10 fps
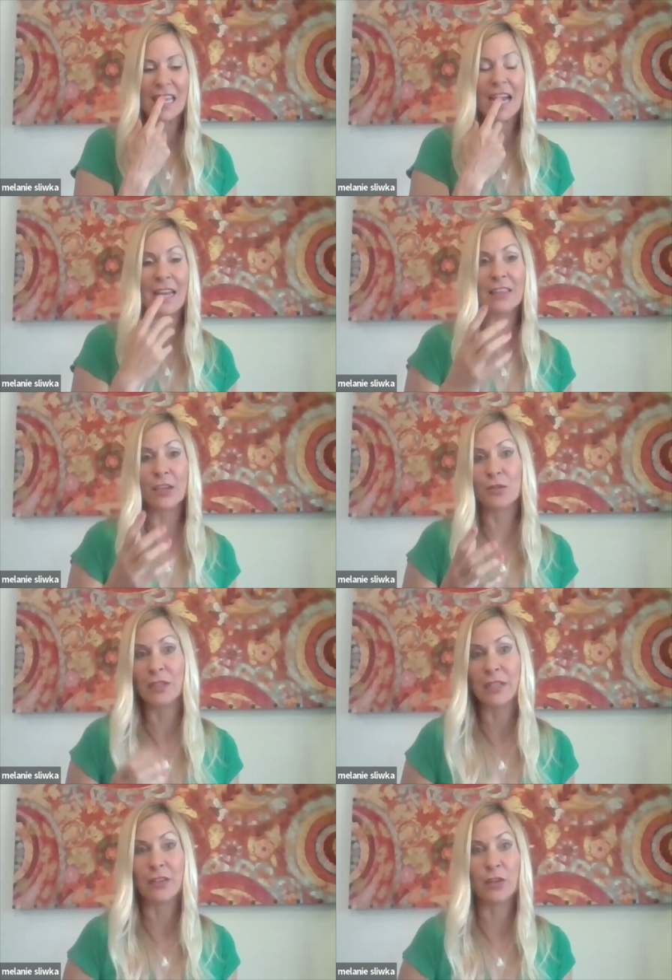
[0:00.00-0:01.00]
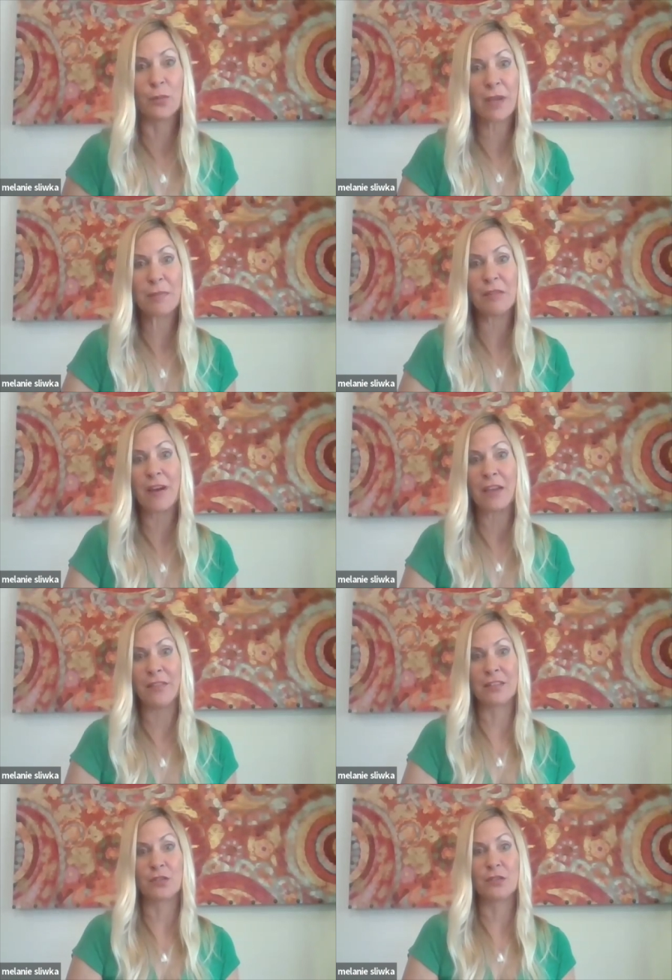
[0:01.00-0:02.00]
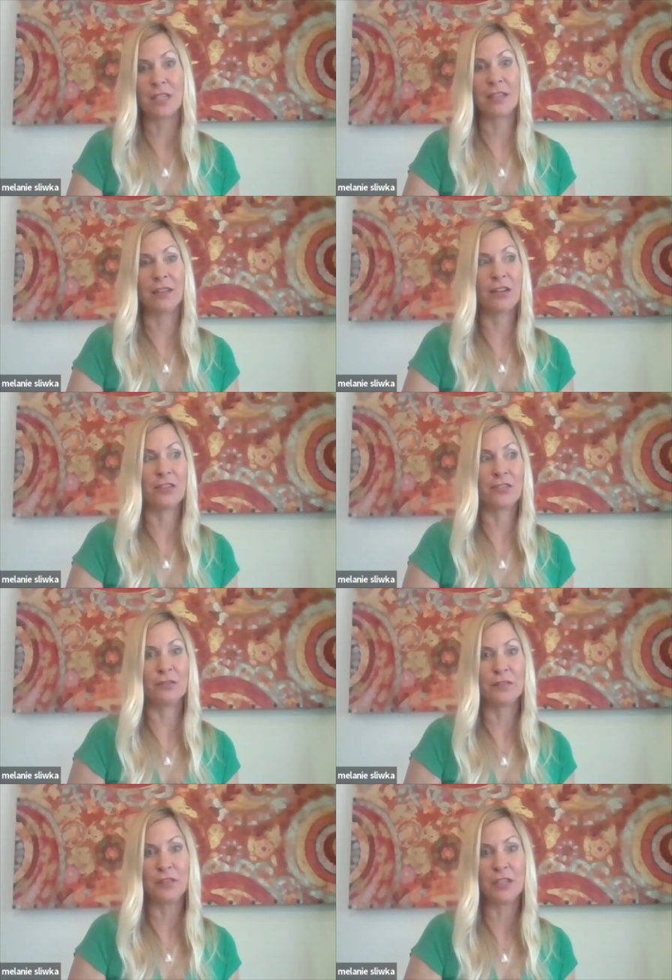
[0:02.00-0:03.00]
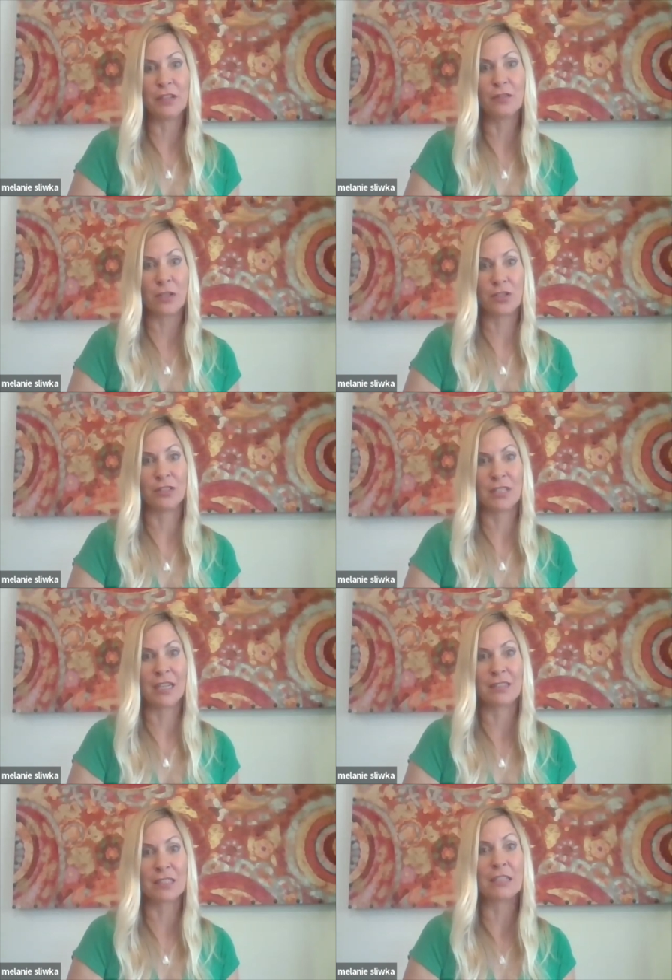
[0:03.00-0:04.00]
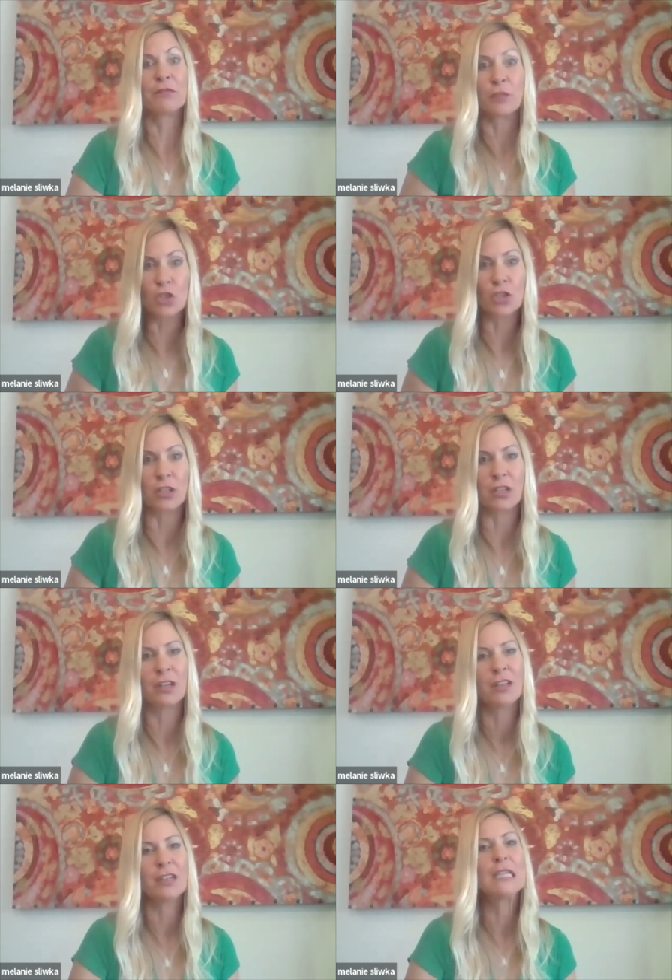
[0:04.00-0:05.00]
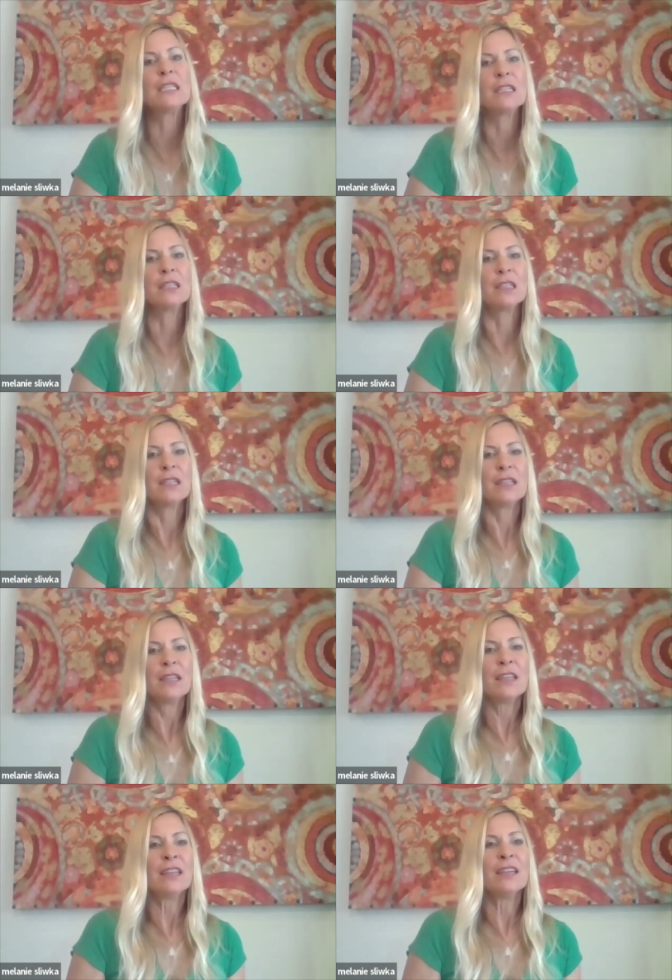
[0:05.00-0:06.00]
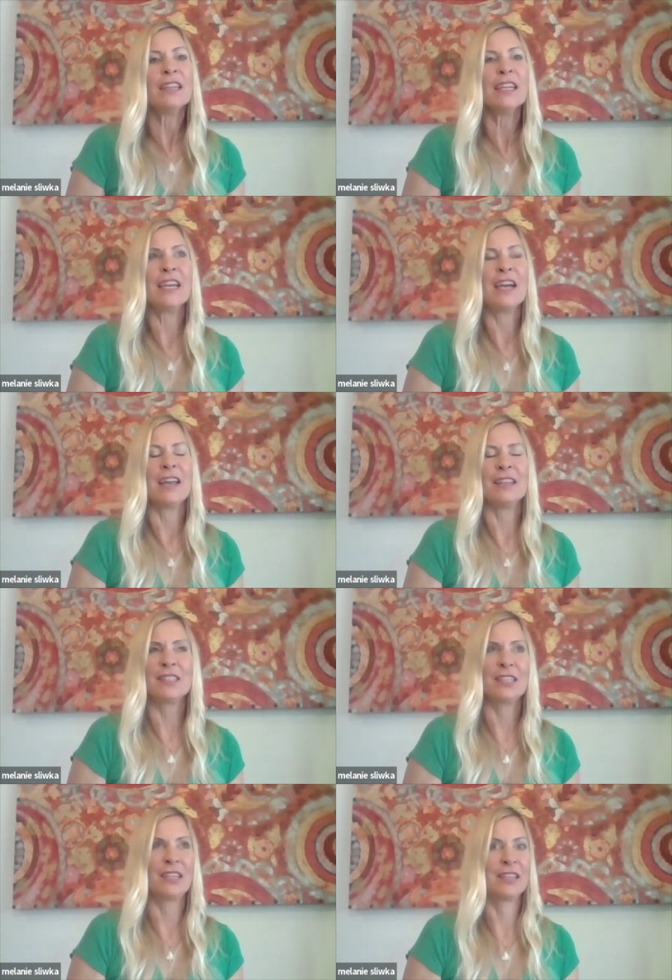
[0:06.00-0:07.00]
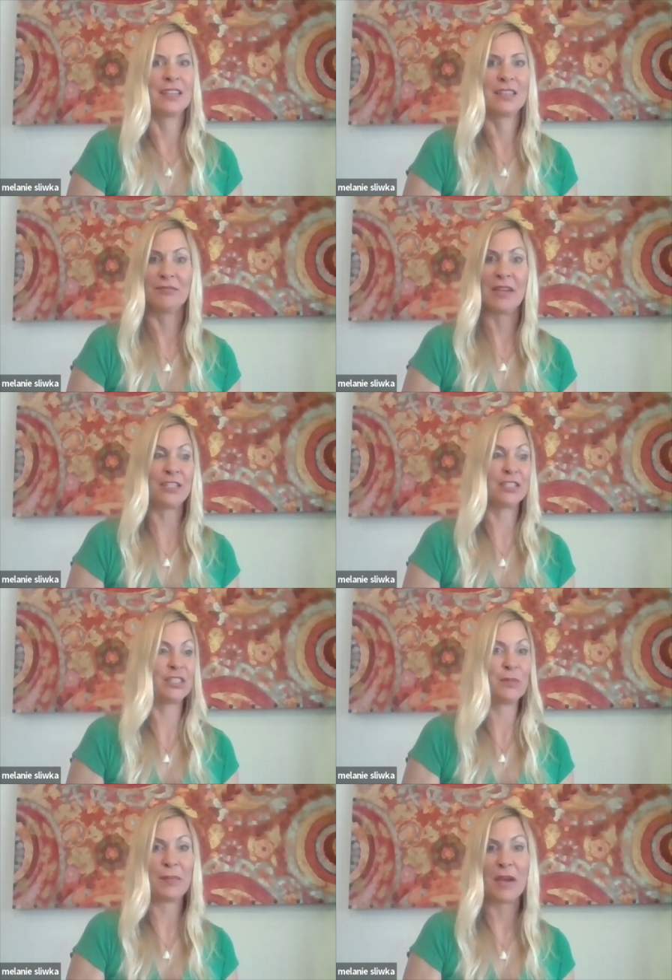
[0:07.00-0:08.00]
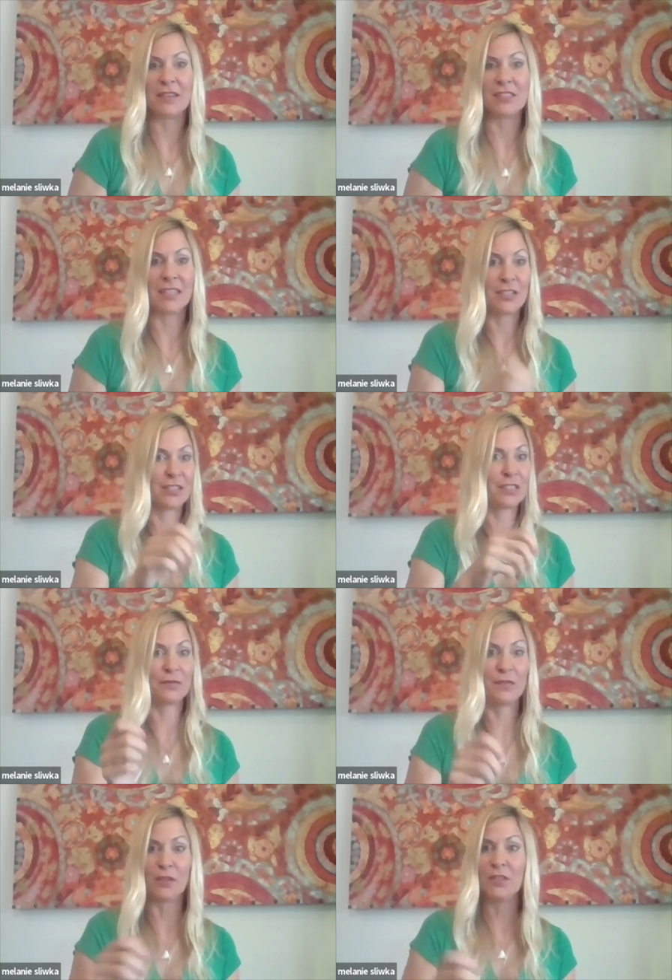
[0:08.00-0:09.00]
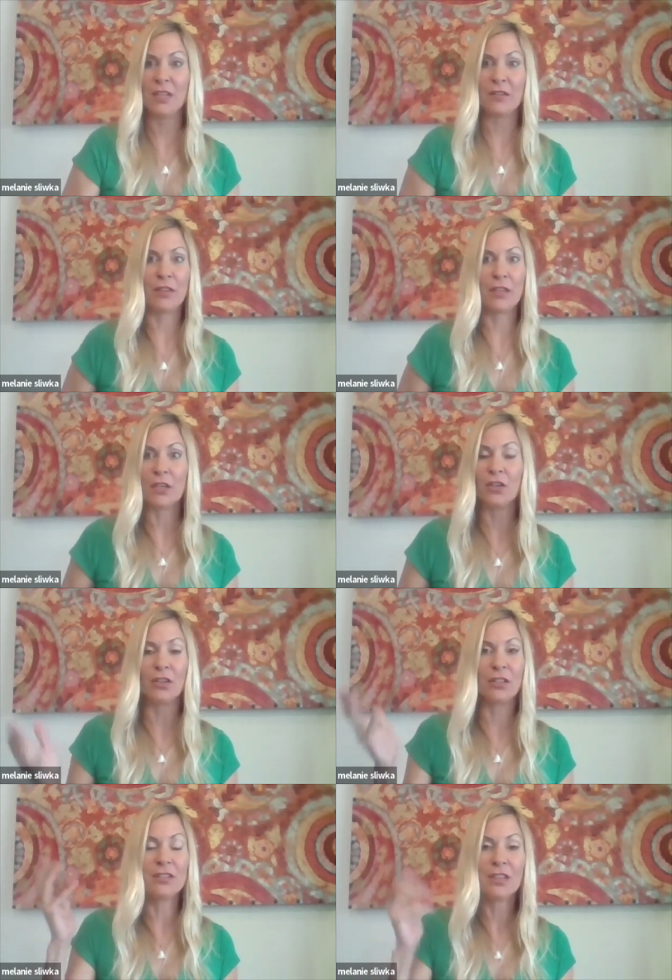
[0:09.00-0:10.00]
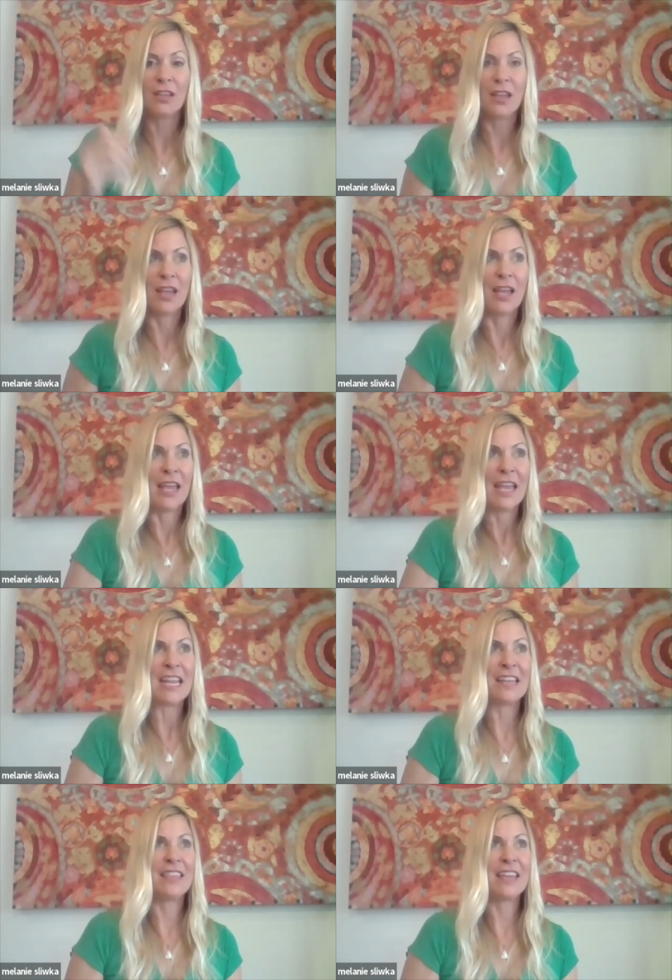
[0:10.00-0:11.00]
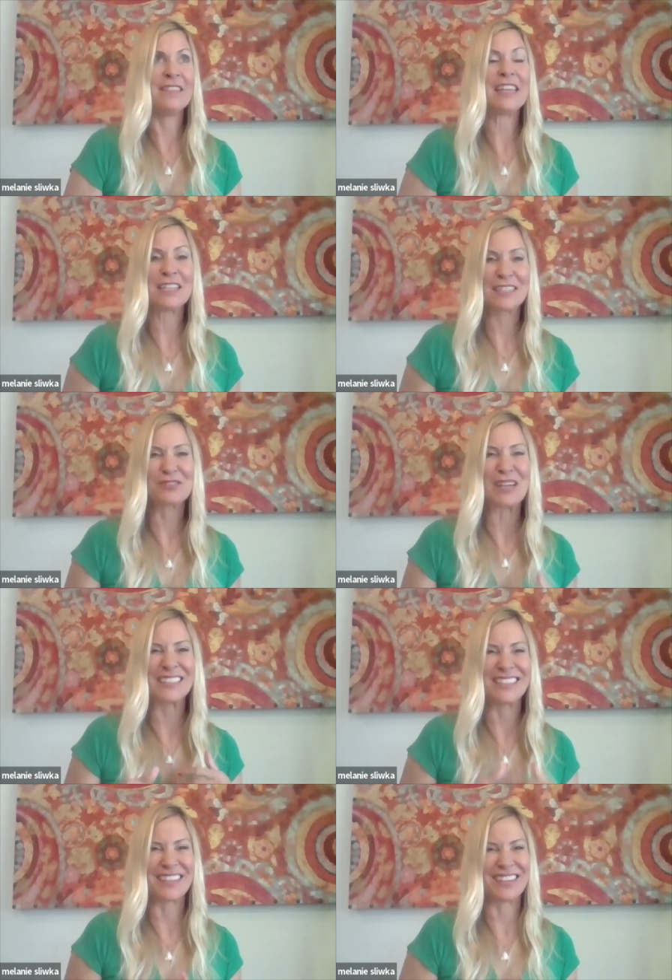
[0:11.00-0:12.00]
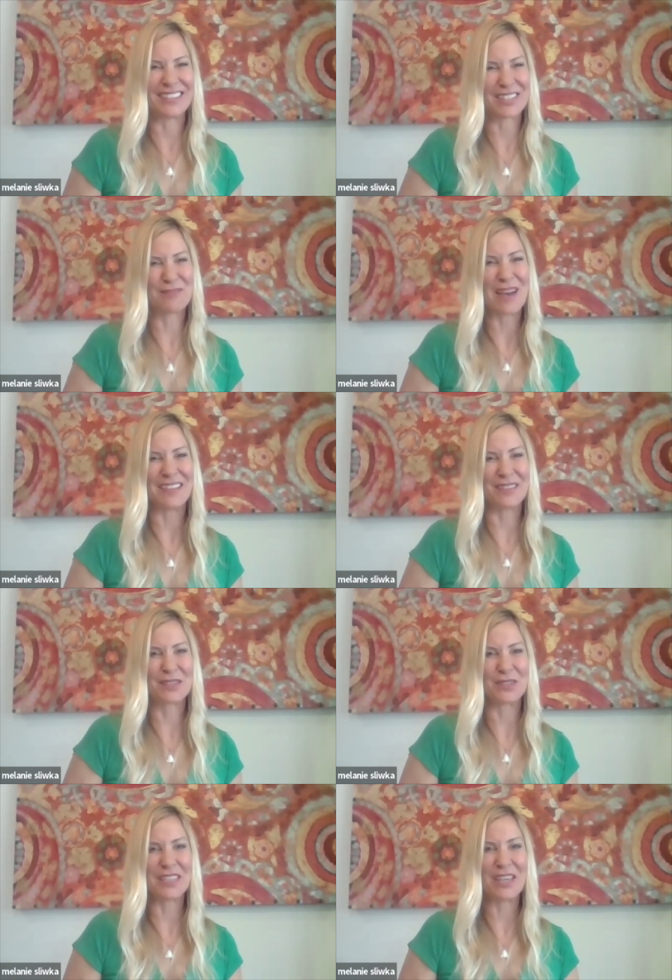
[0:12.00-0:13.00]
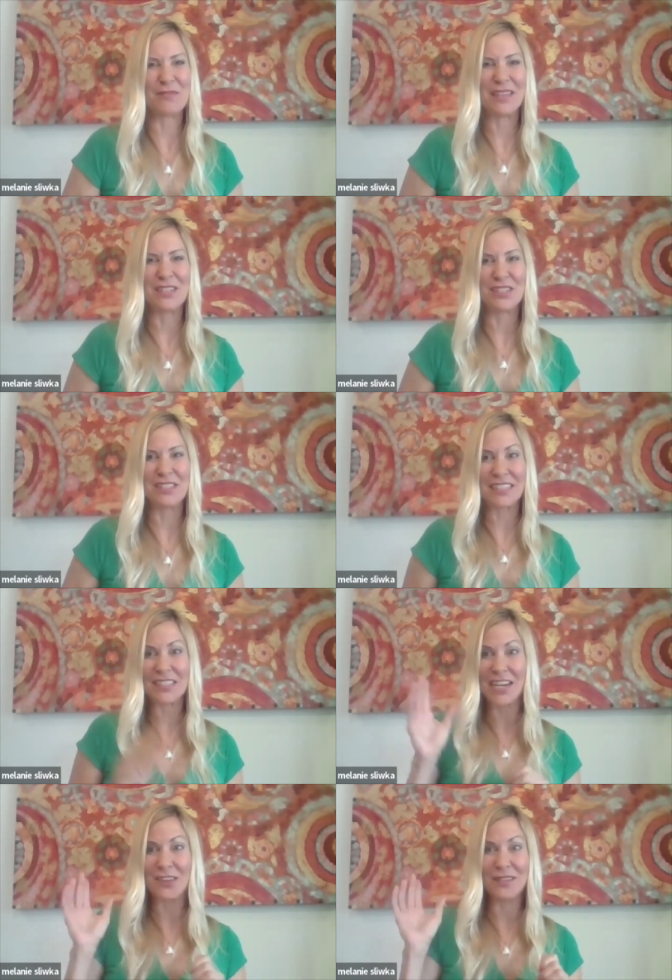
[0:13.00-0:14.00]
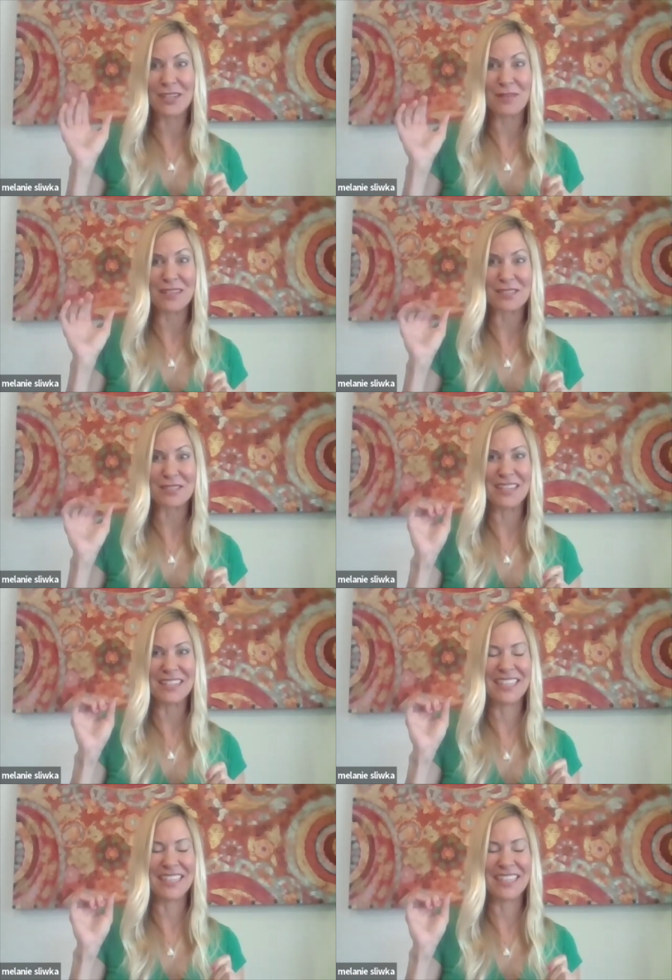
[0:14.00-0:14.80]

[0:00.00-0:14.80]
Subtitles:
I literally knew maybe five answers on a 150 question test, like for sure. And I just did my best. I just filled in everything I could. And then they corrected there on the spot. The girl came in and she's like, are you ready to press the button?